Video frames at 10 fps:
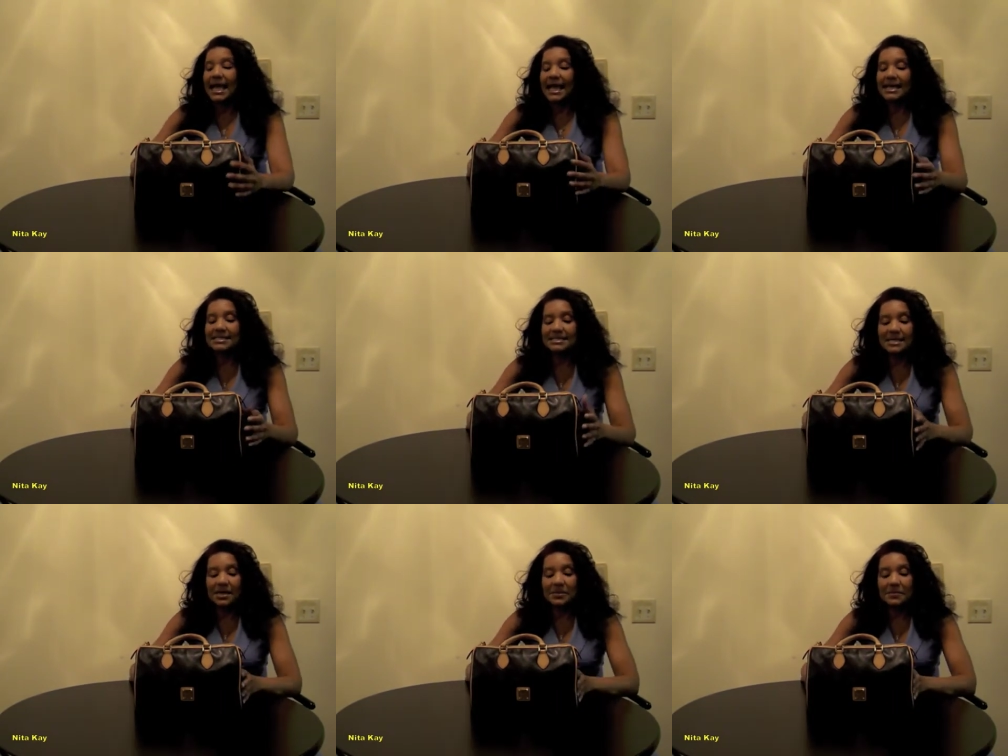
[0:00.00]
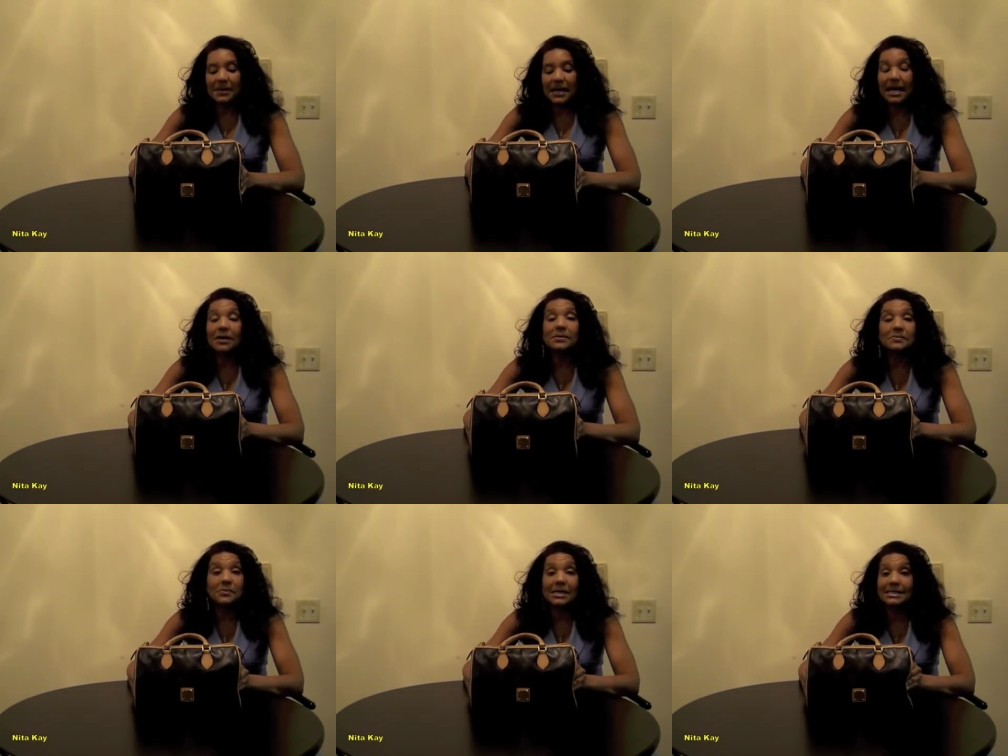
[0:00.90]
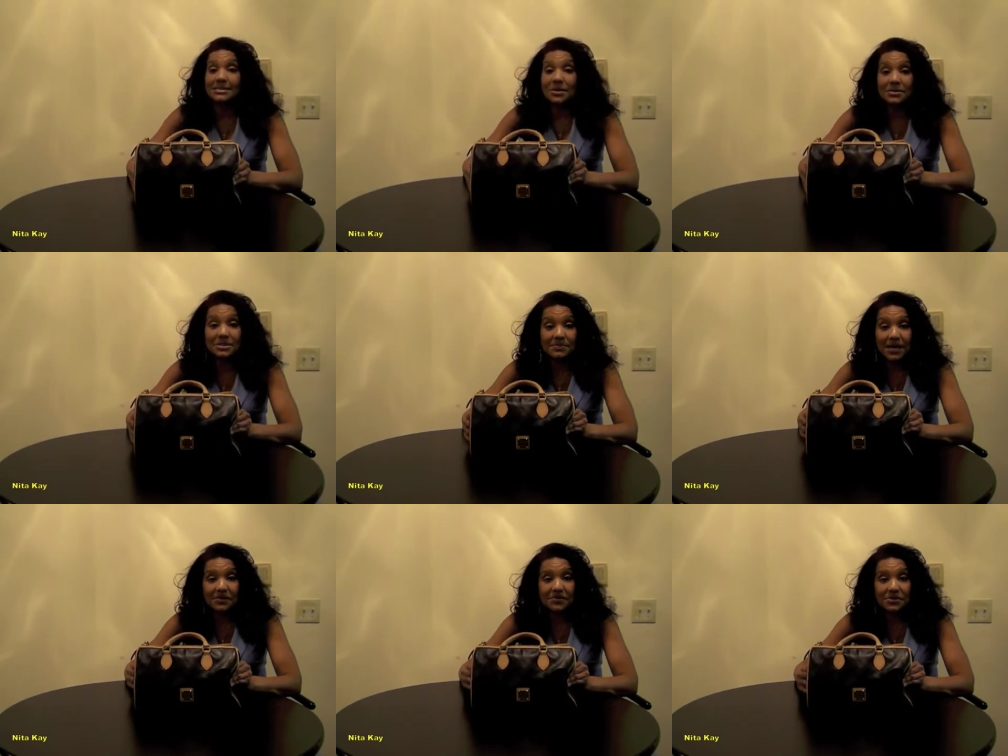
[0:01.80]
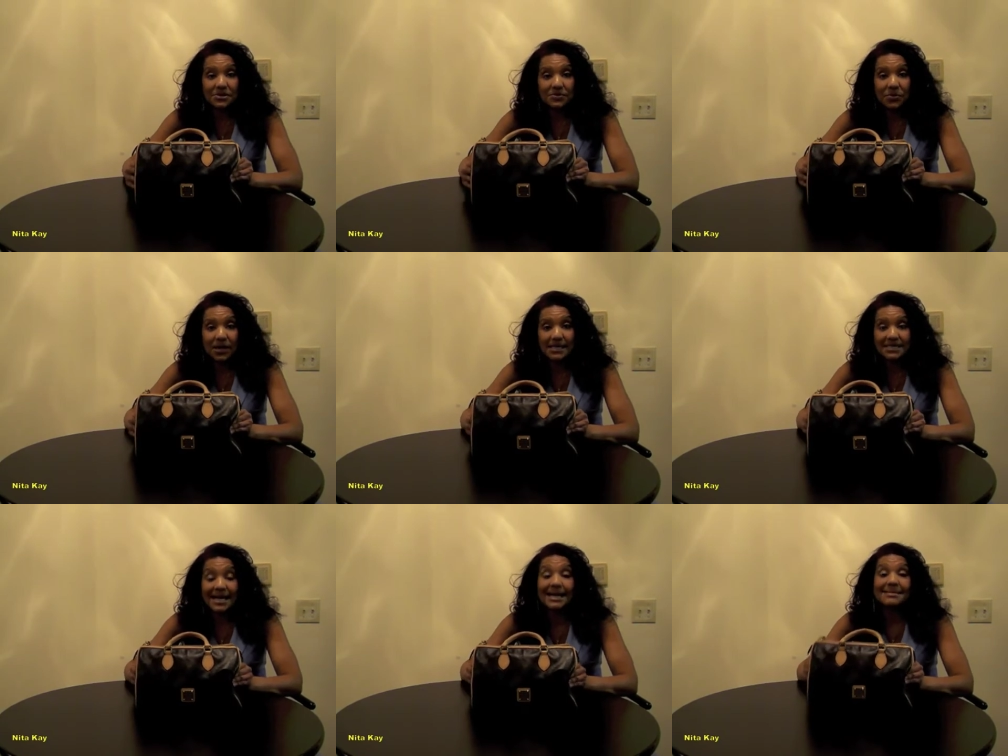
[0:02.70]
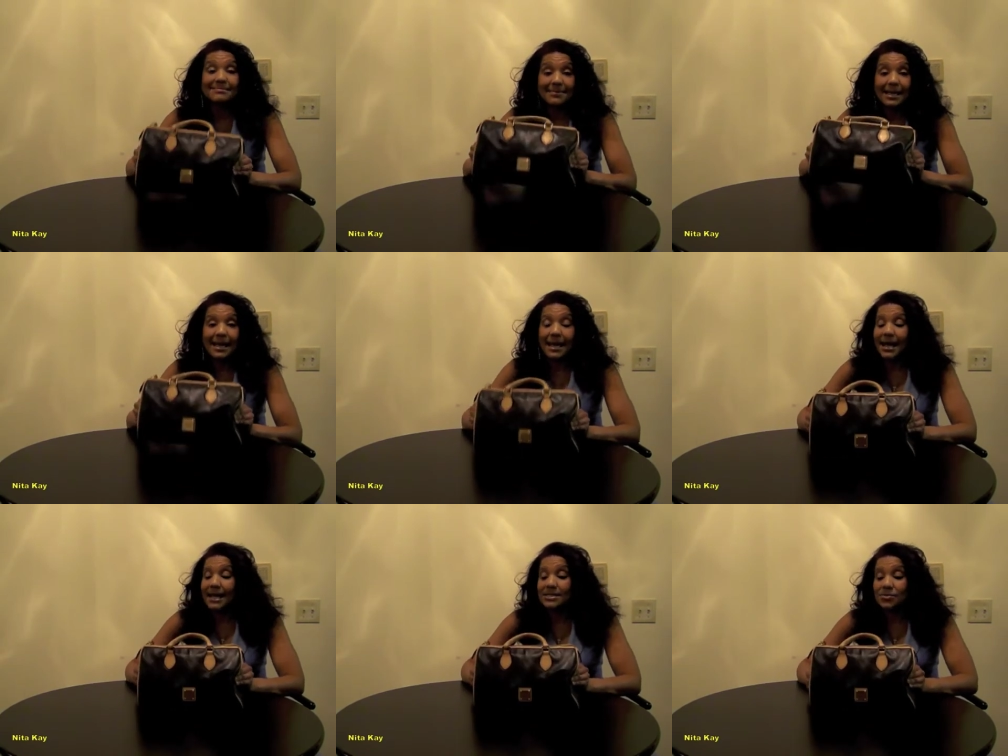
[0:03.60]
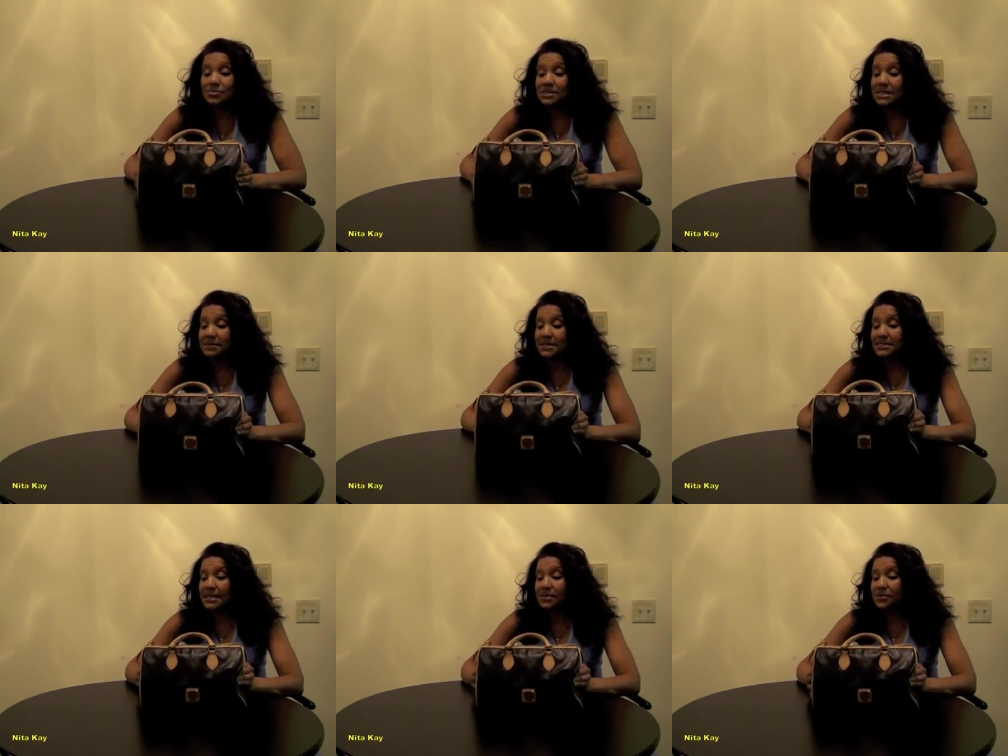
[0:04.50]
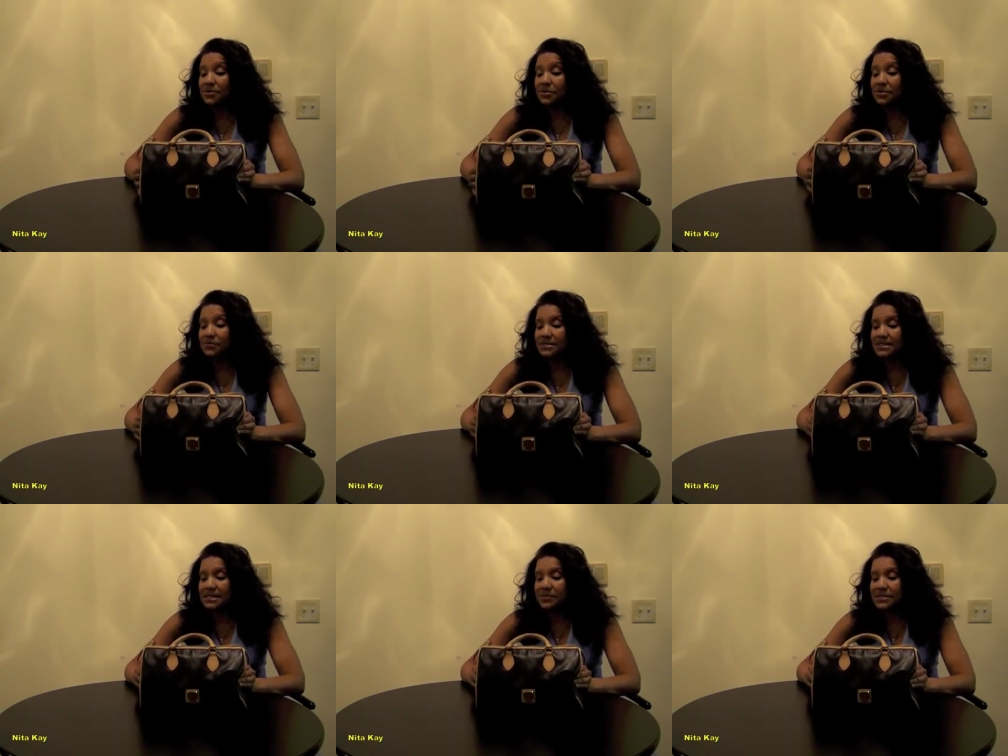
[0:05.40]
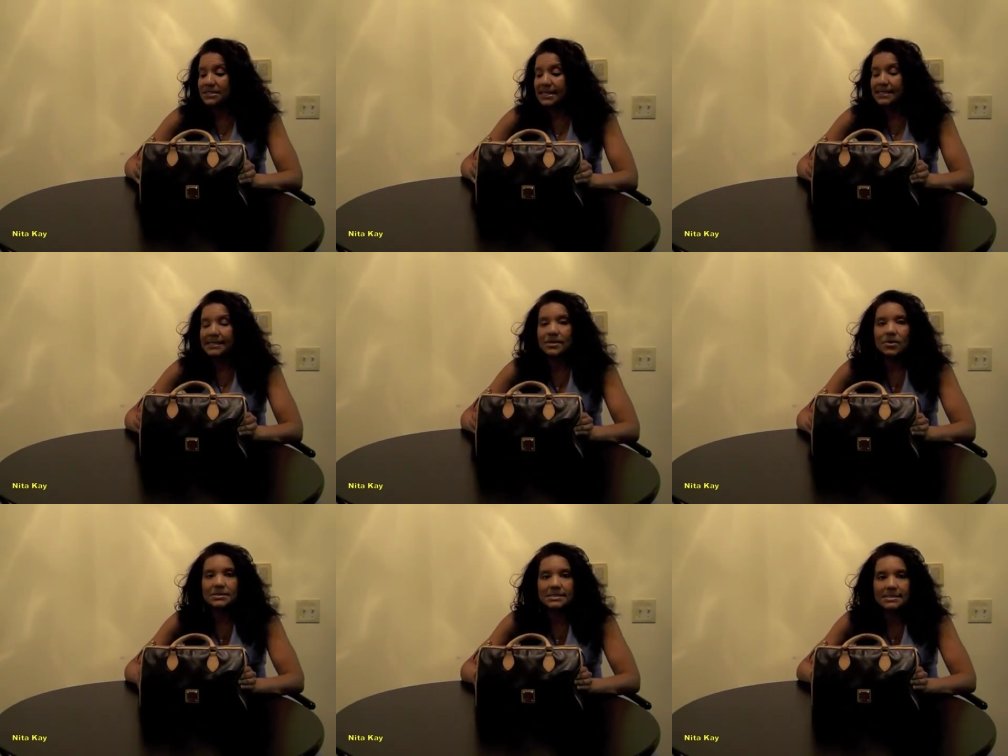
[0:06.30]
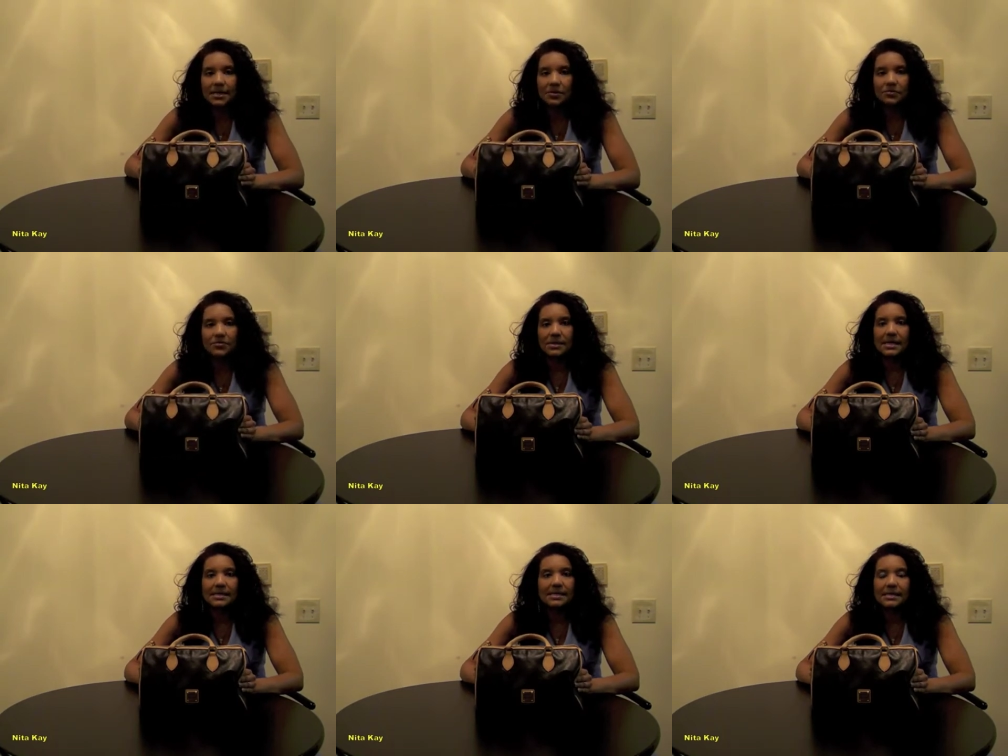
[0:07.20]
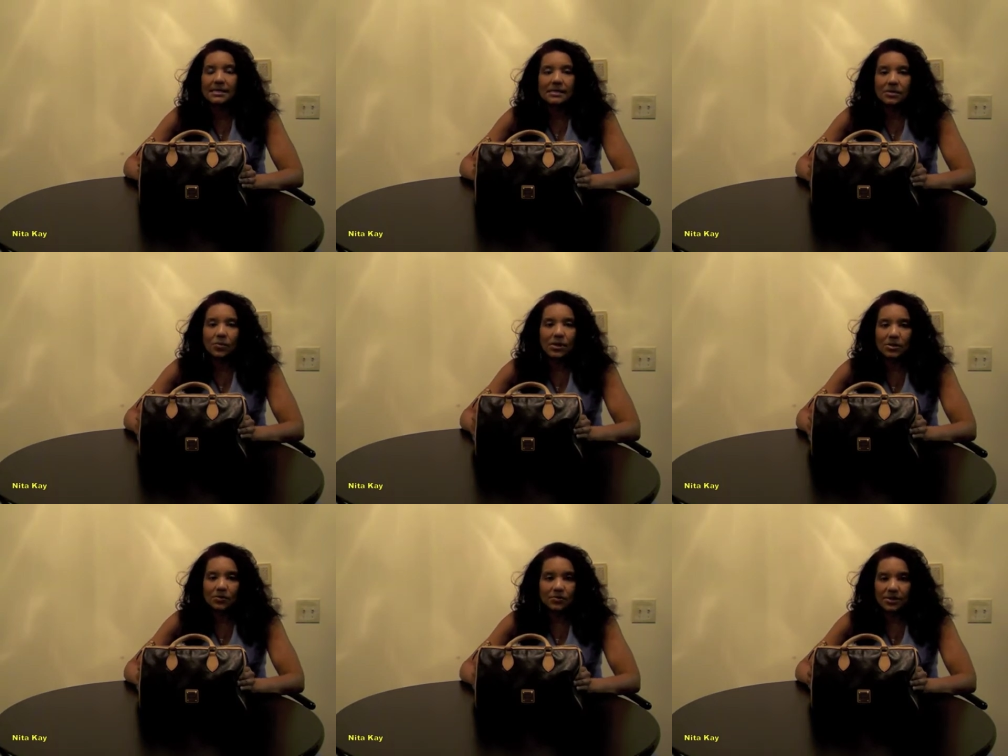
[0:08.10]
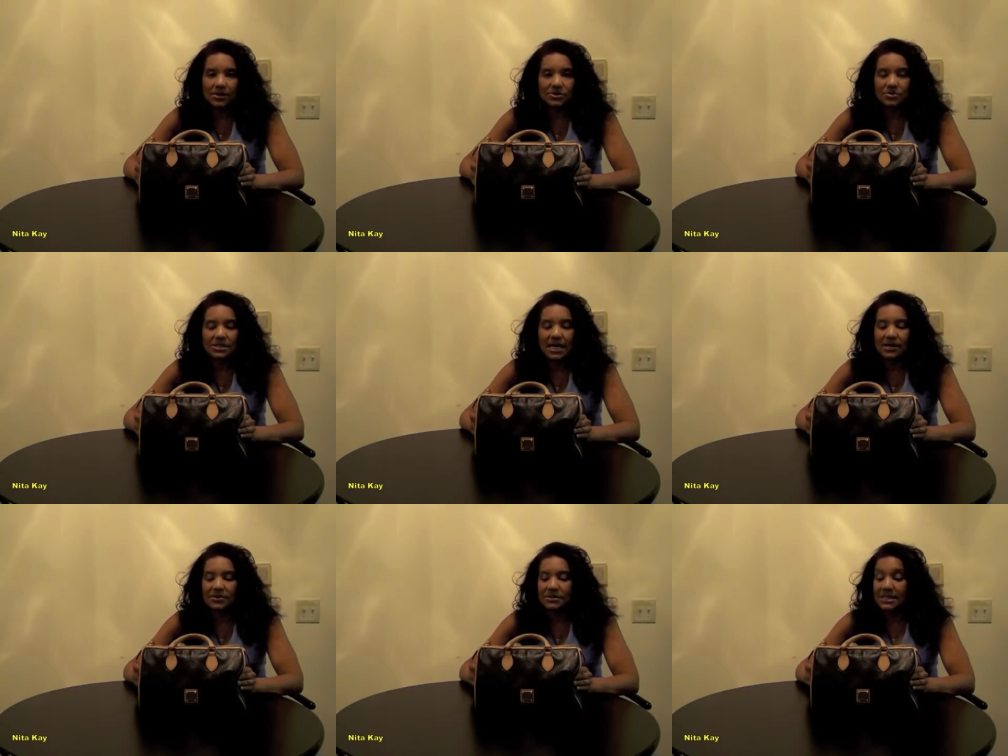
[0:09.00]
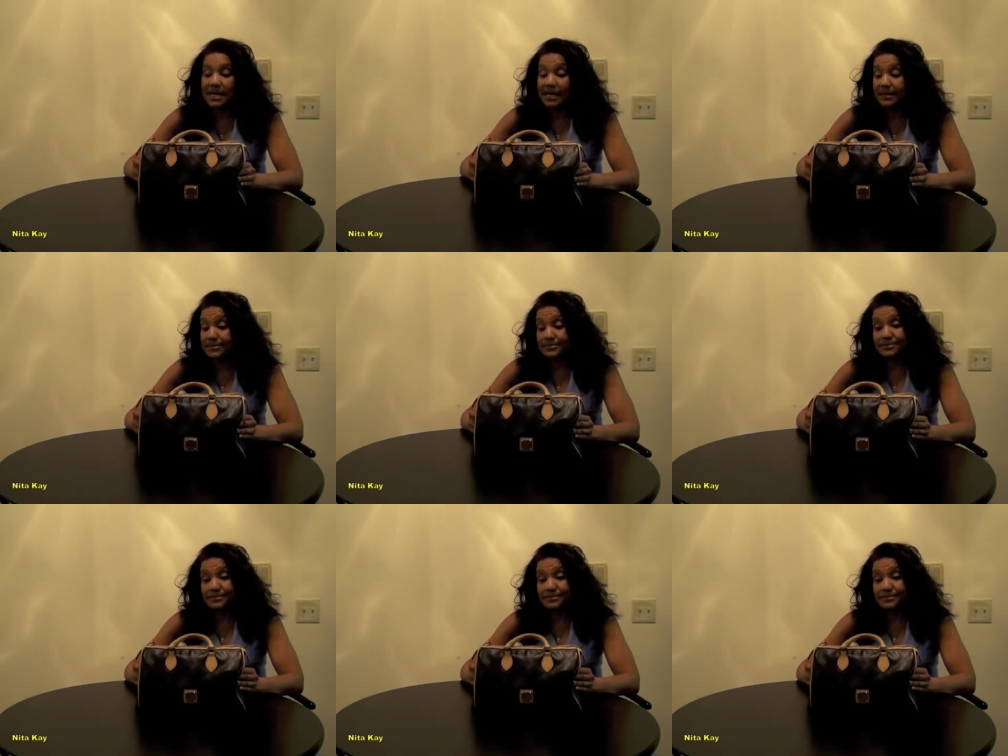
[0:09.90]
And when I saw this bag for this price, I swooped it up because I knew QVC was selling it on sale for like well over $100, and